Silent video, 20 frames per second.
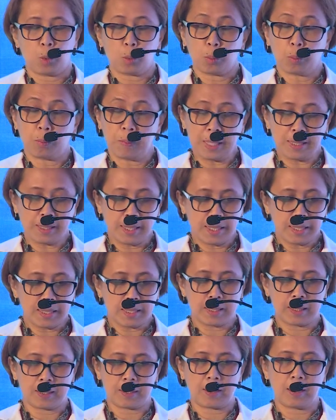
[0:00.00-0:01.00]

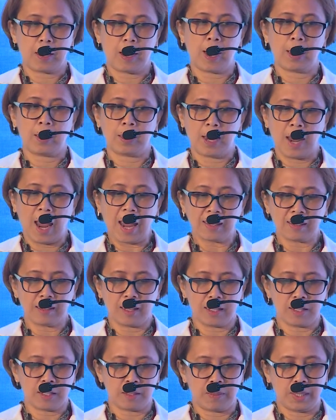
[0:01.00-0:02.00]
meetings and
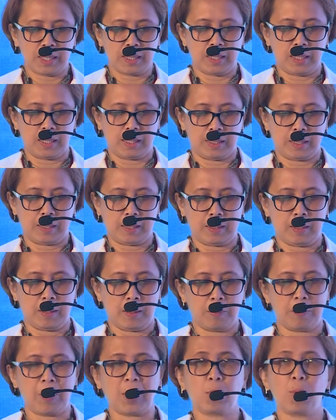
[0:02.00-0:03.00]
endless meetings.
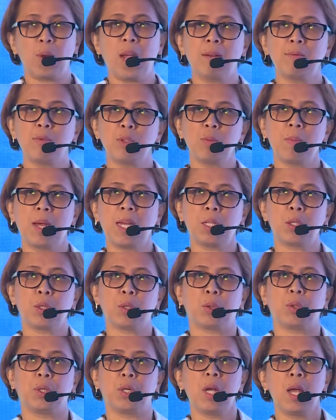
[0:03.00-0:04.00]
But we have to make
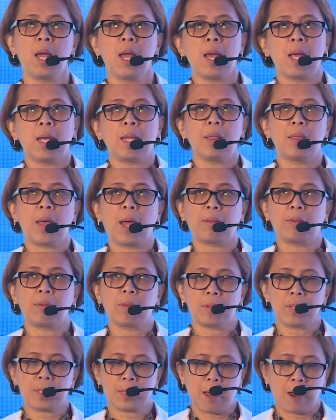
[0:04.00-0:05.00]
sure that
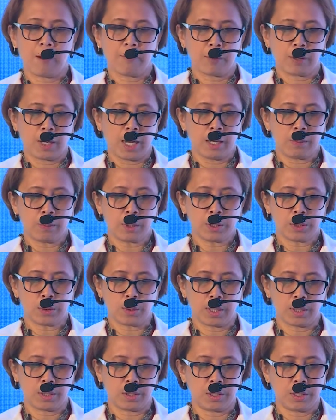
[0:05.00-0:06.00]
the staff are able to
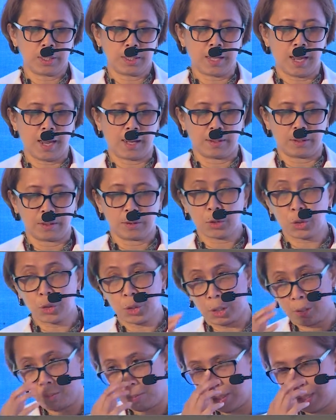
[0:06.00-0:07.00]
understand
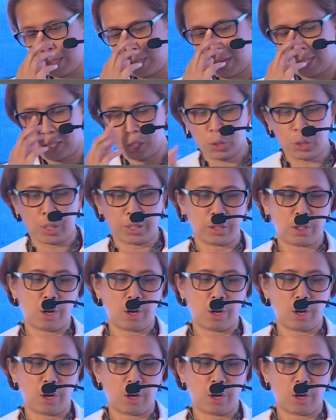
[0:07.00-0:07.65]
terms like shared